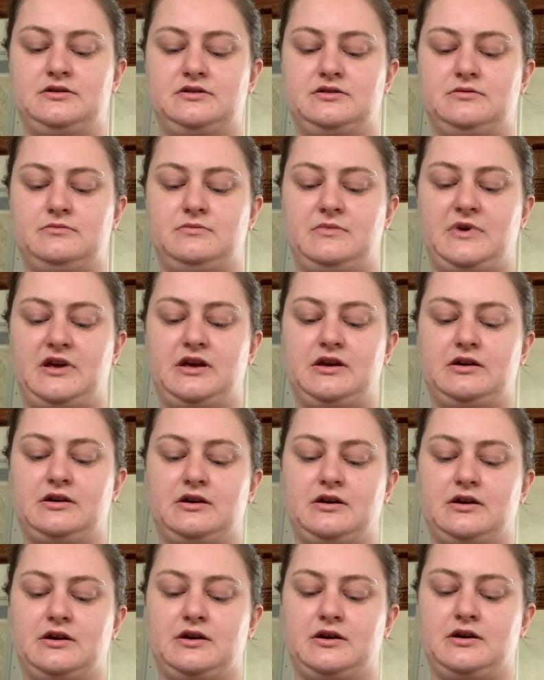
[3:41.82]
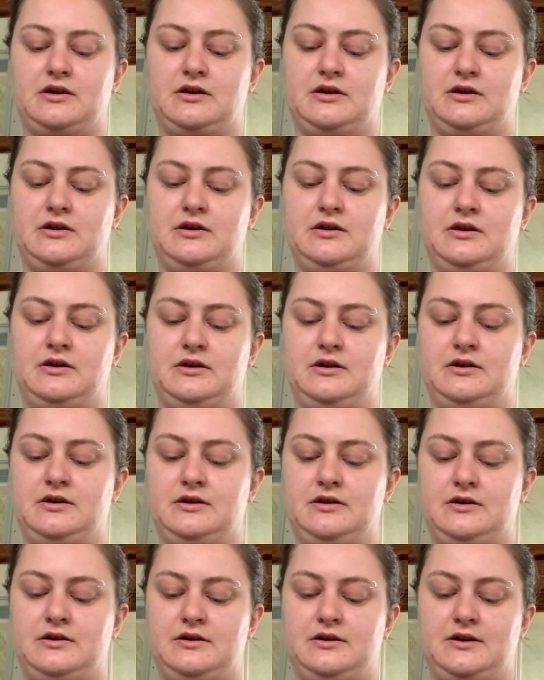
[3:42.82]
to make
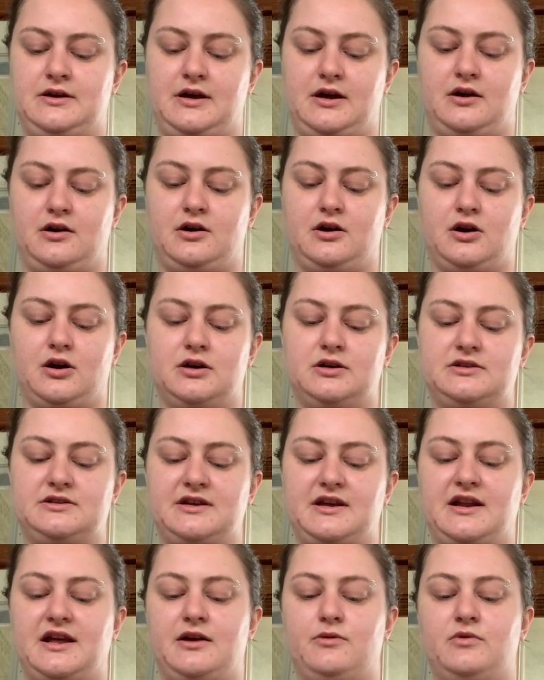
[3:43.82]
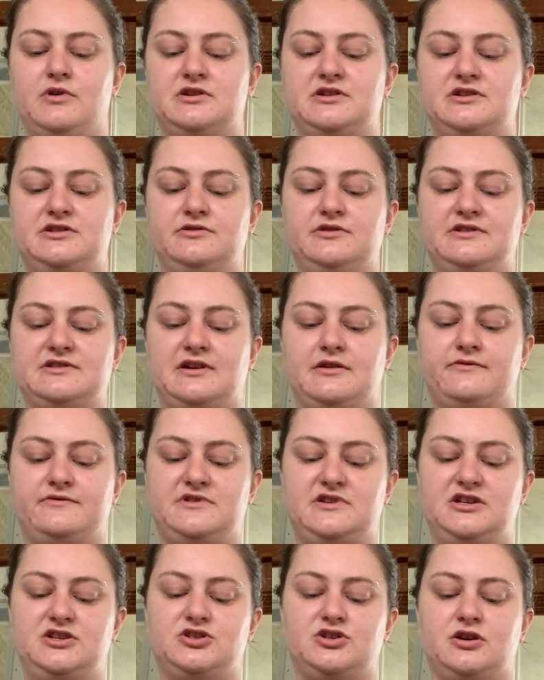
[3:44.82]
a heart. And I want to do these out of
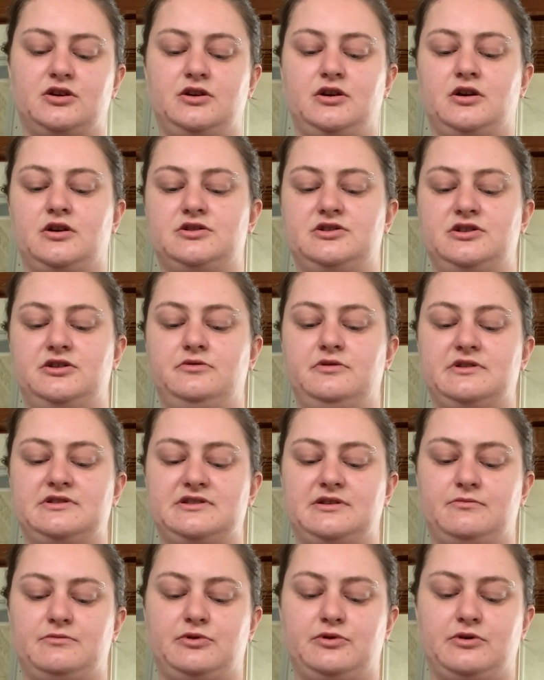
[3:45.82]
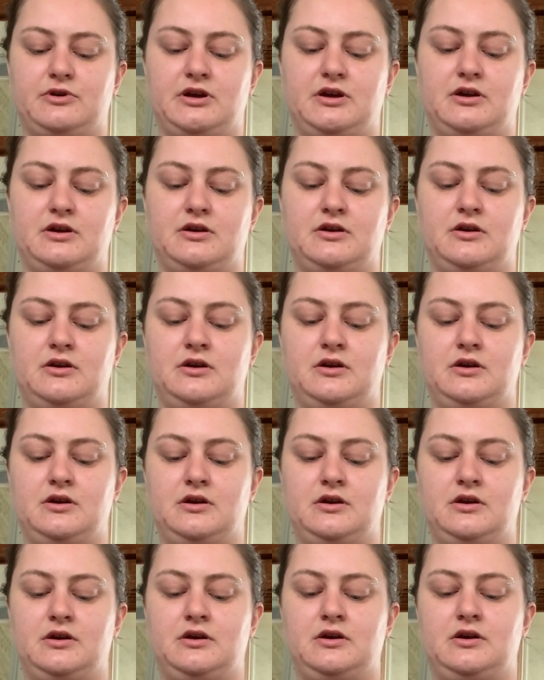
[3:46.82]
t-shirt yarn too at some point.
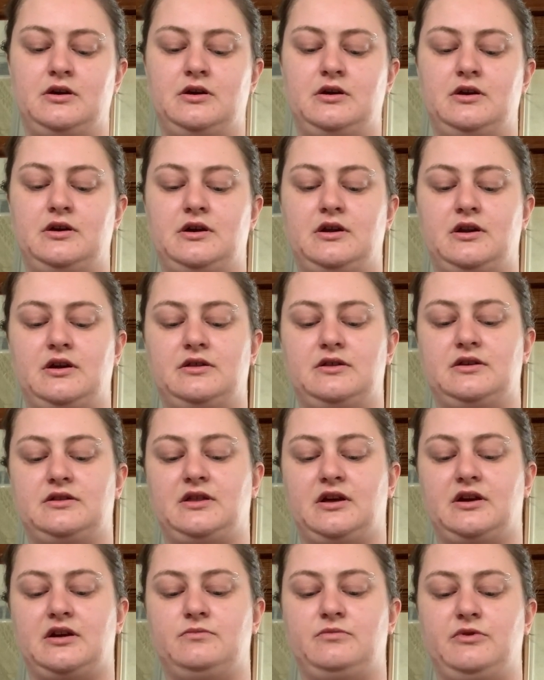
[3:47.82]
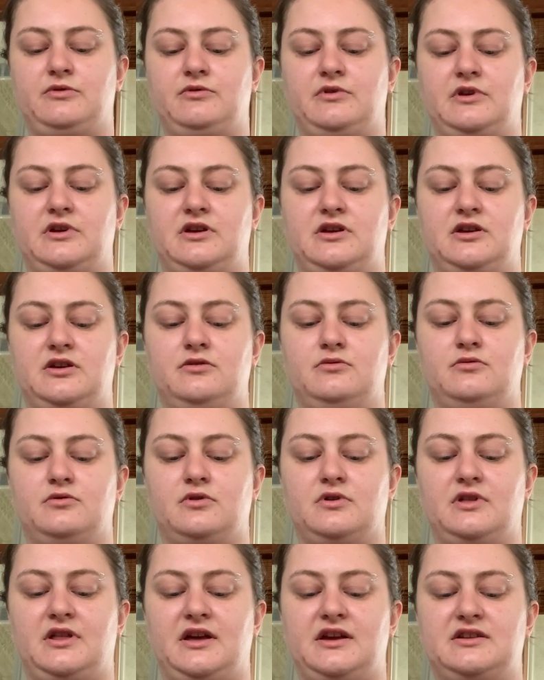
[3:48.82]
And I think that could be really cute.
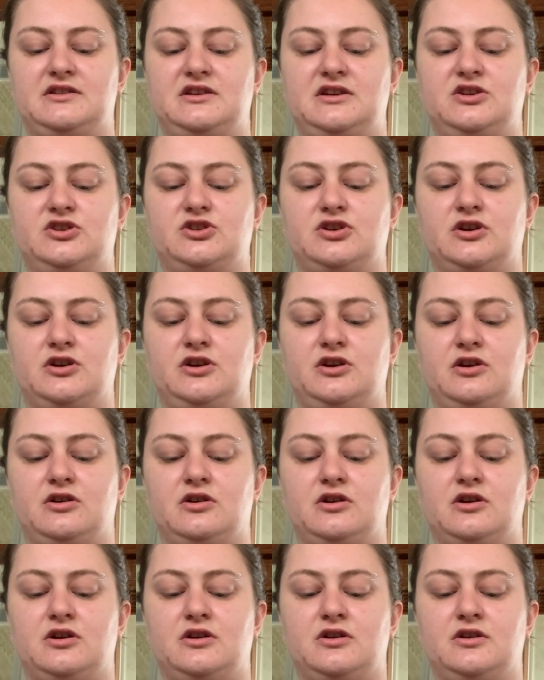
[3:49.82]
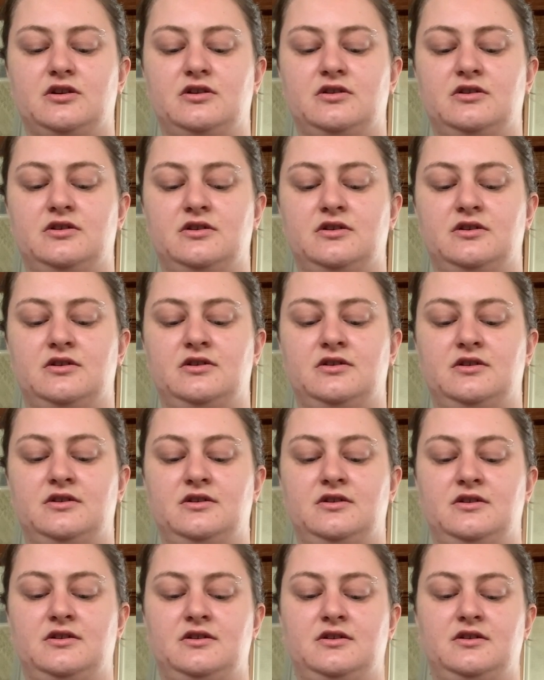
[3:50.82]
Or like t-shirt yarn
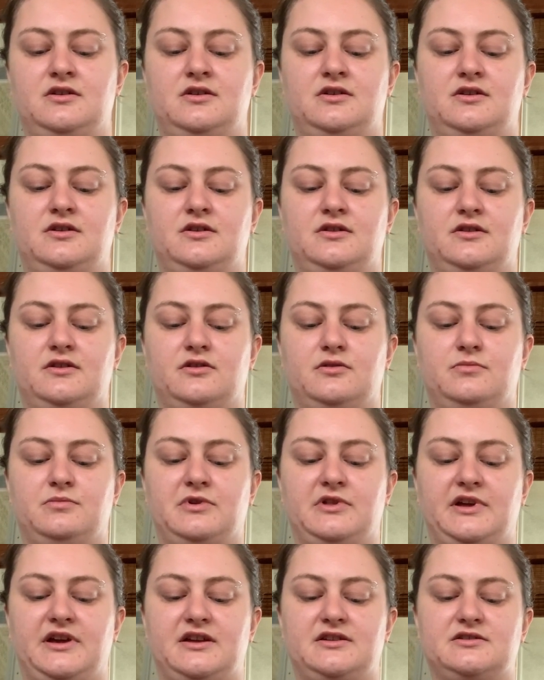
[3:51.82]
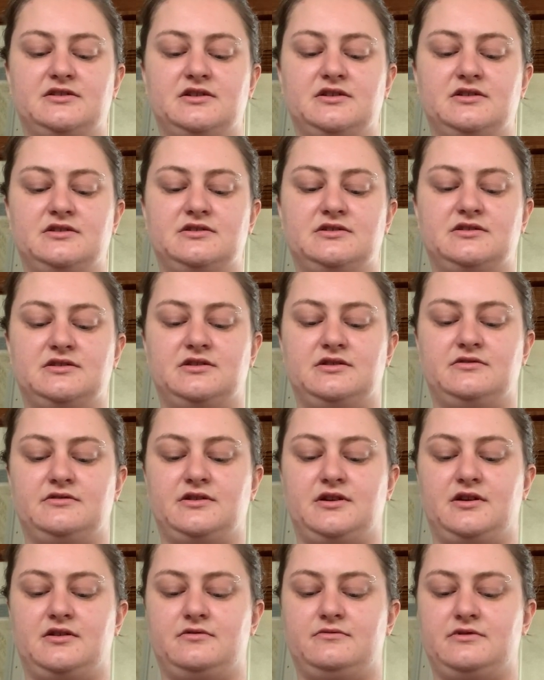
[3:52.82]
little planters. Oh
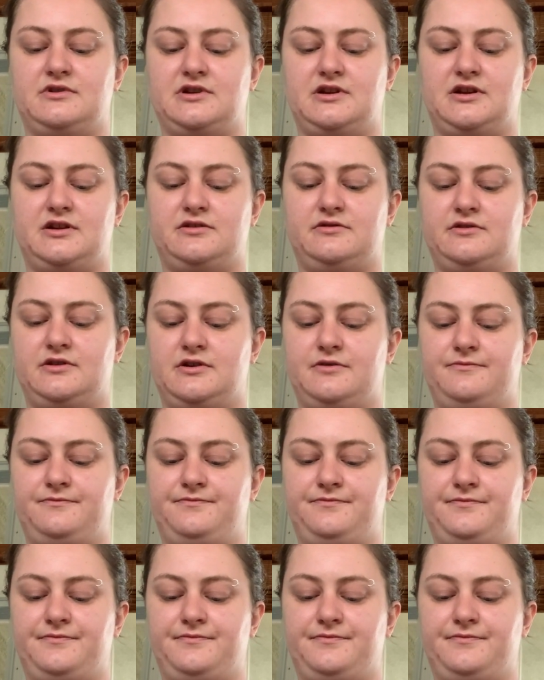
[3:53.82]
God, what did I do here?